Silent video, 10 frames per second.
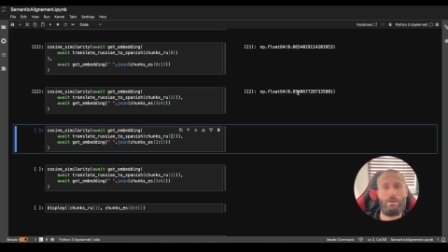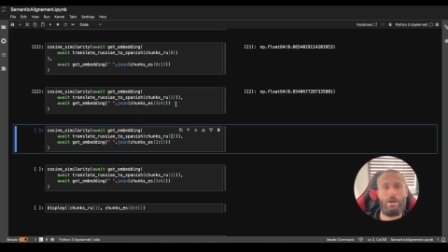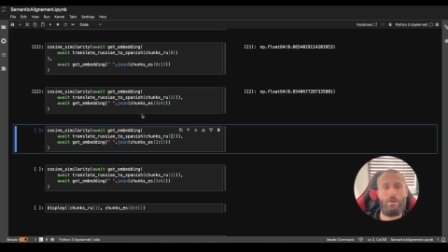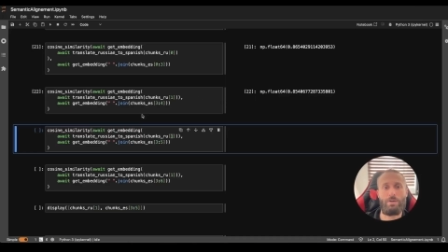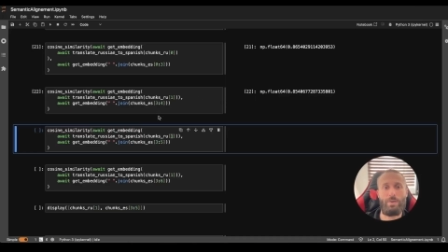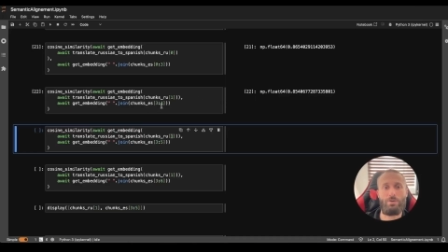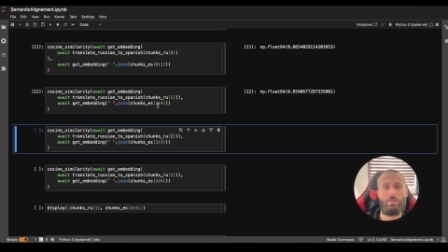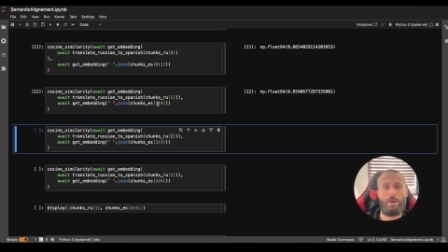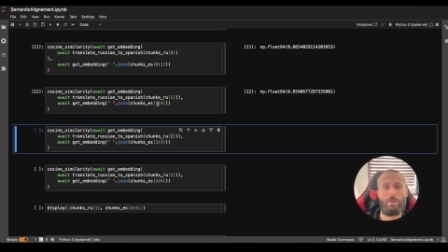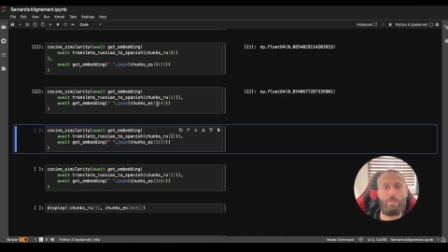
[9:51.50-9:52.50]
our Spanish
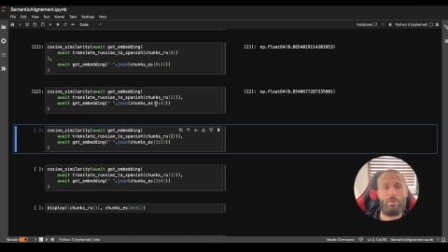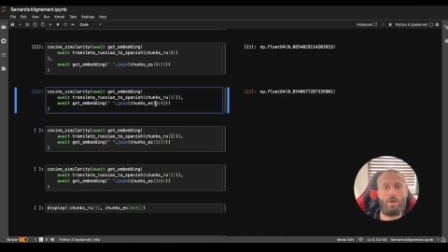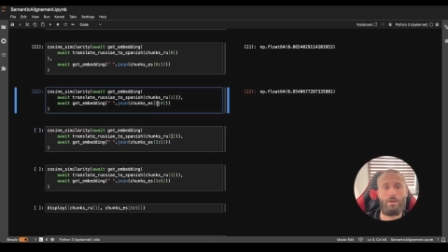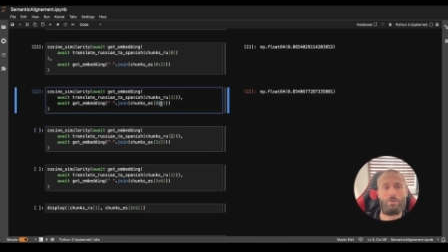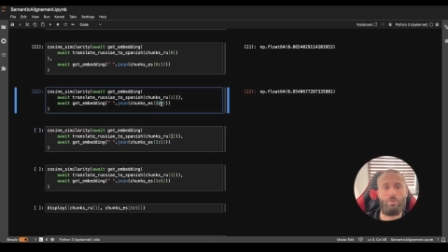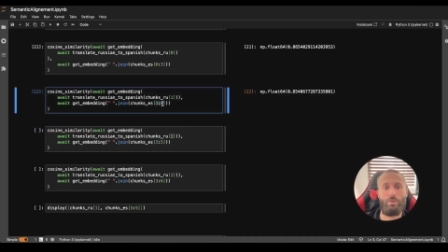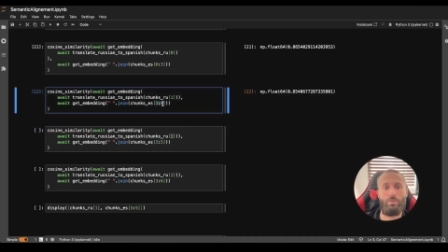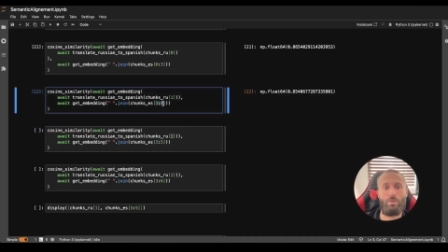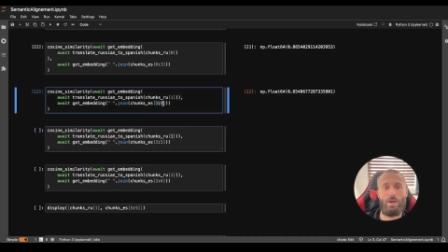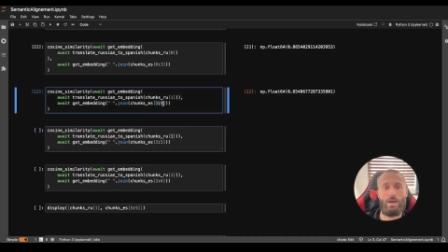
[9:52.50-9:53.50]
fragment by 1. So
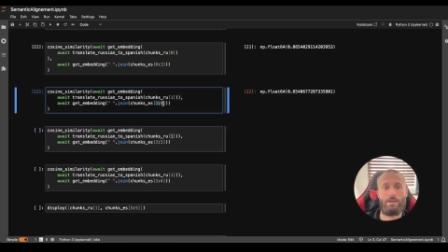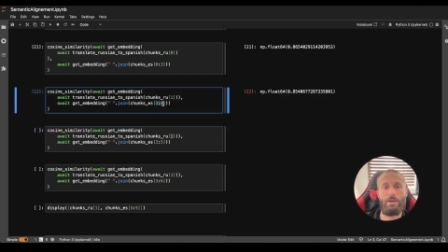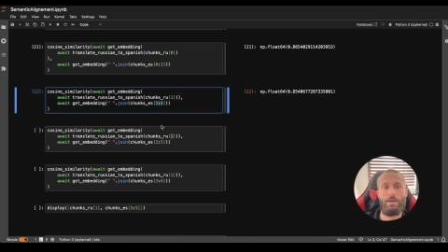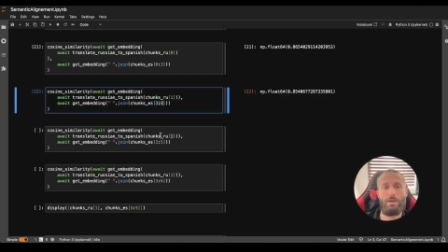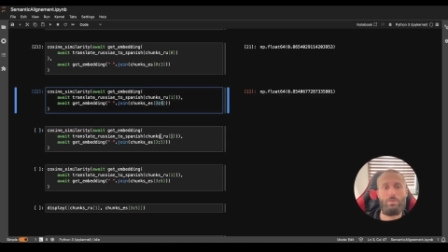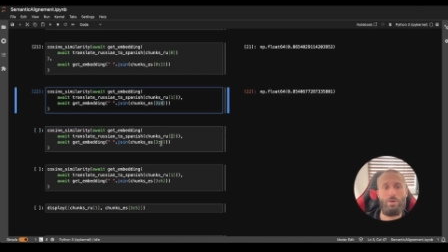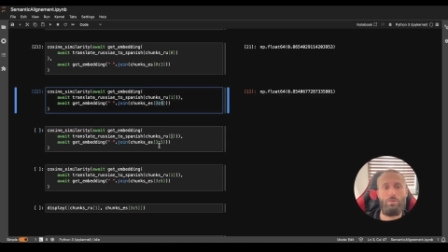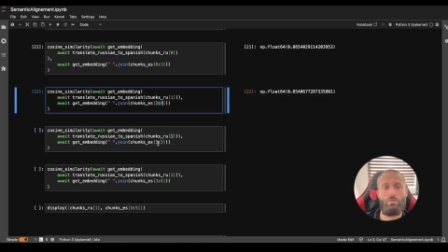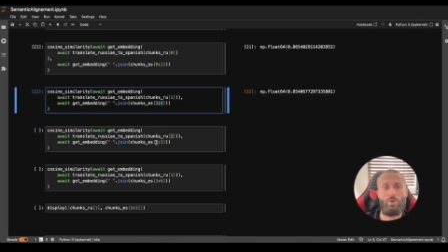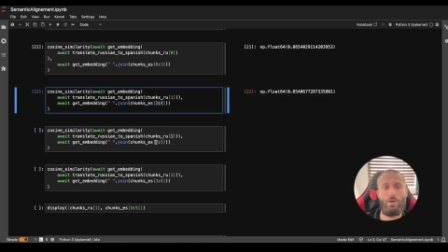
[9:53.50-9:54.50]
before we had 3 to
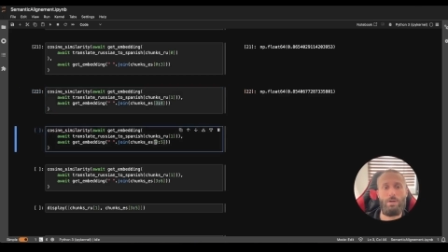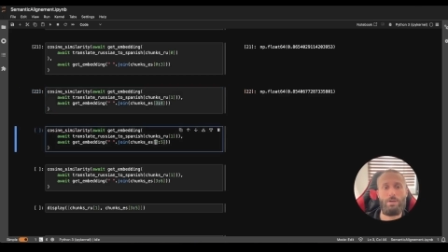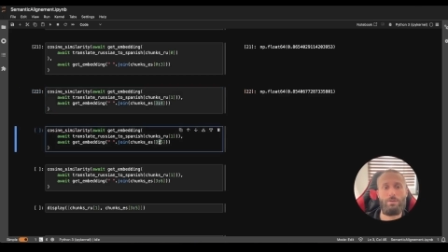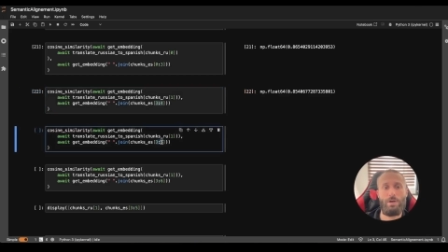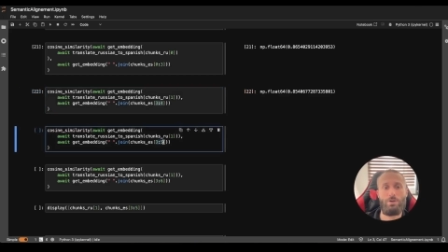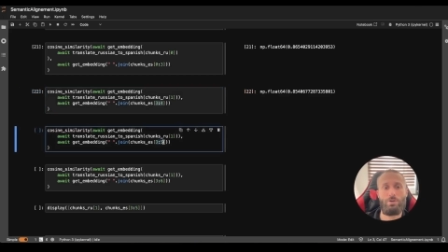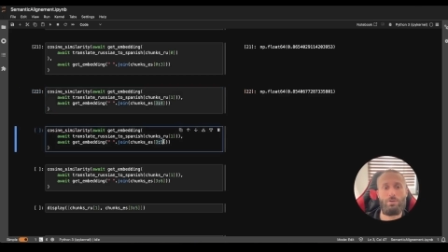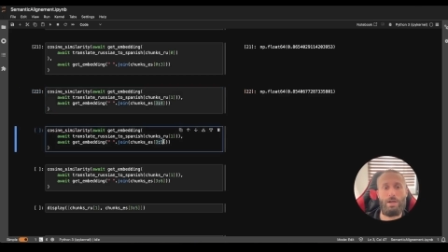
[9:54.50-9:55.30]
4 index range,